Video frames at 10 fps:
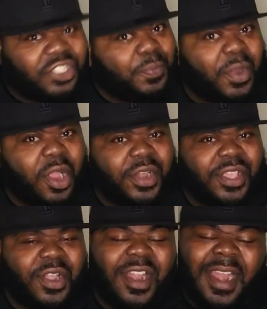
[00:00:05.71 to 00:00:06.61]
It's your boy,
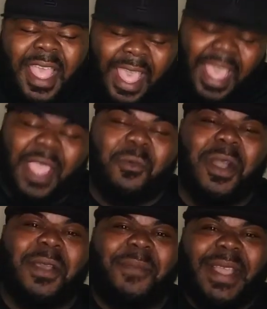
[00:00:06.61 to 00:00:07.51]
RDR. And
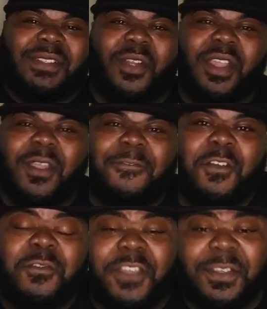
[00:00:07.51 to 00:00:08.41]
welcome back to RDR
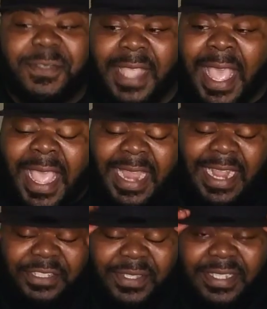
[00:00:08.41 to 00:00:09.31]
Food Reviews.
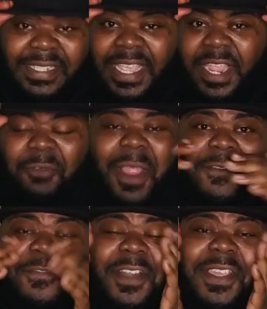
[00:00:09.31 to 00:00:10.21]
As you can see here right
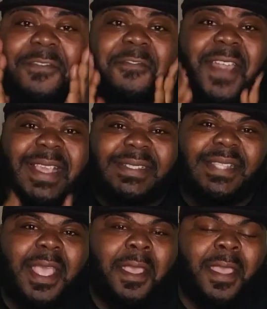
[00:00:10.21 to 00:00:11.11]
in front of your face,
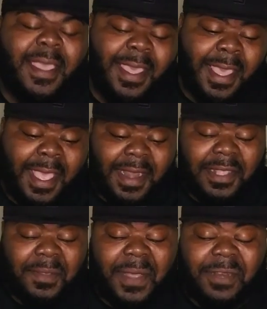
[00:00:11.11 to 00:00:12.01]

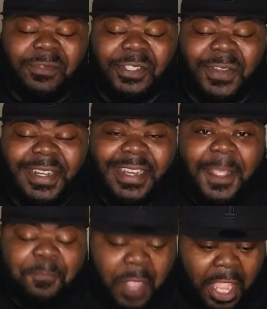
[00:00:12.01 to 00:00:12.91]
at the bottom of the screen
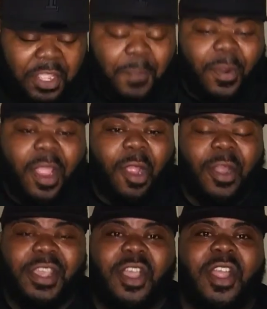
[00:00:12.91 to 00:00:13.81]
today, your boy,
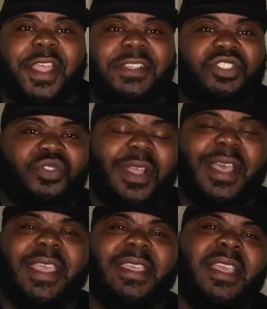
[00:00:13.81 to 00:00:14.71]
RDR, is
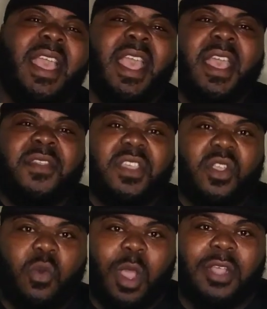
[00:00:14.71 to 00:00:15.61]
trying the
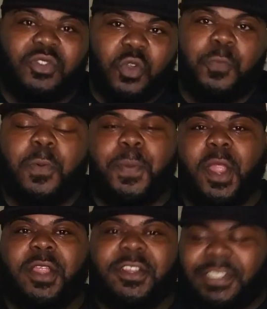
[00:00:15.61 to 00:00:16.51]
Quadruple
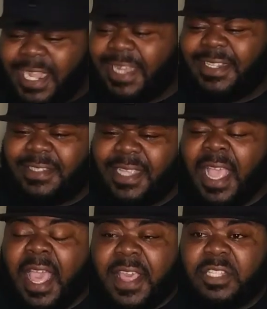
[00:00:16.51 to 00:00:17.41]
Burger Challenge.
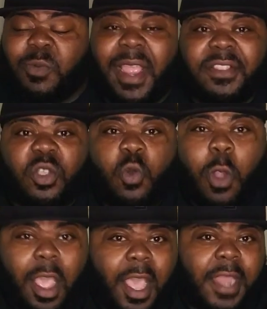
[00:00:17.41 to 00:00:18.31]
That's right, the
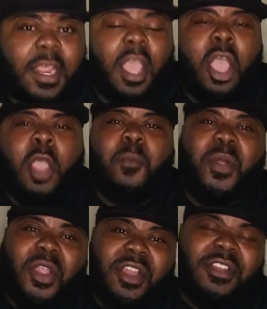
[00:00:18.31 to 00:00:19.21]
Quad
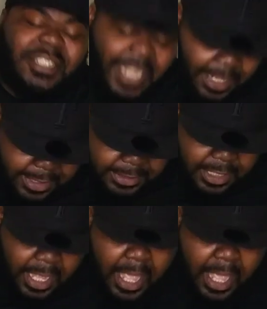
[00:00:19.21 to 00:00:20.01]
Burger Challenge.